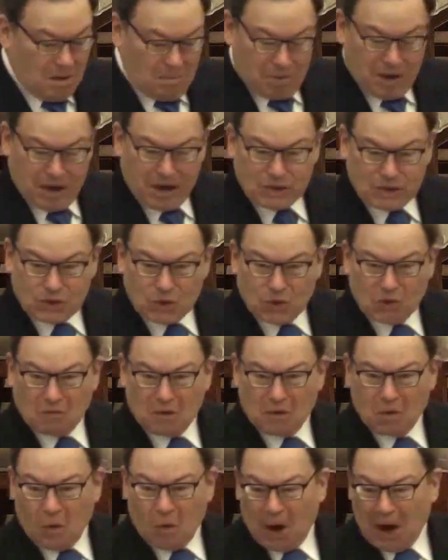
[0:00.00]

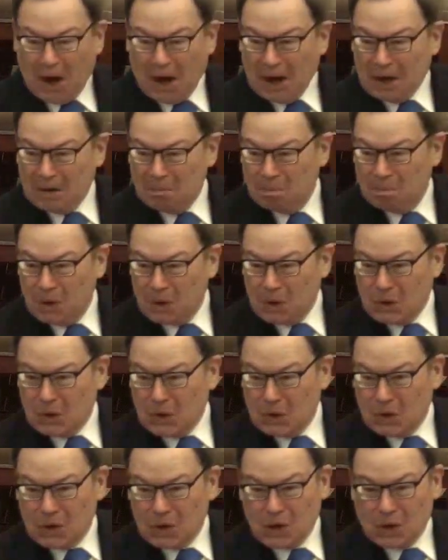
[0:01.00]
Passover wine,
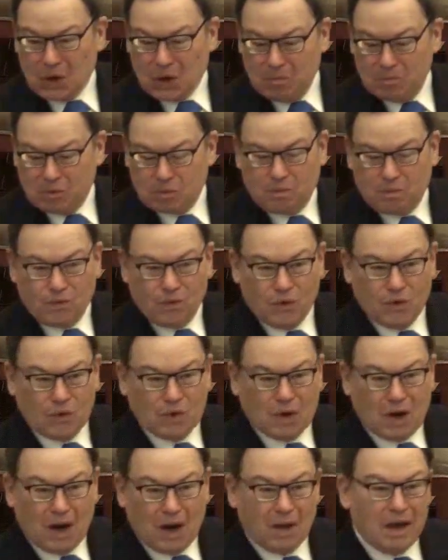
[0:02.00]
bitter herbs,
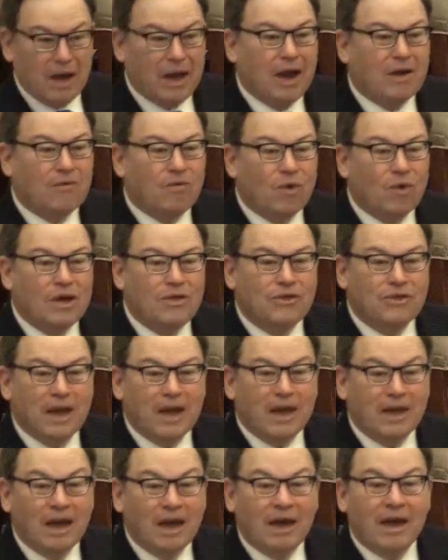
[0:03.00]
fruit,
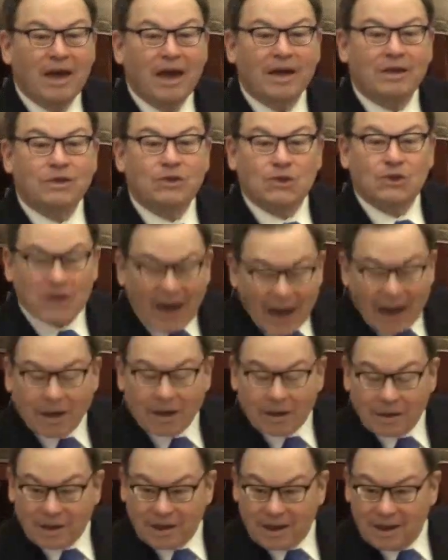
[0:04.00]
everything
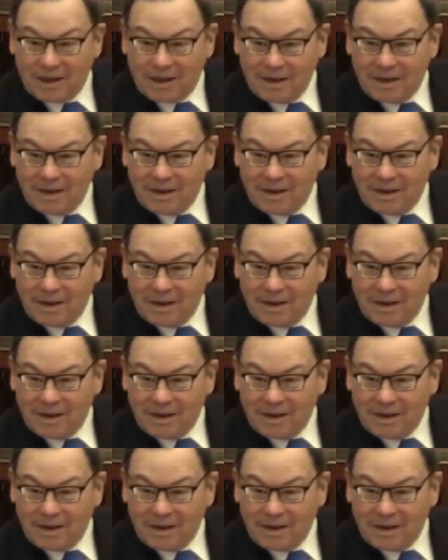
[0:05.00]
exactly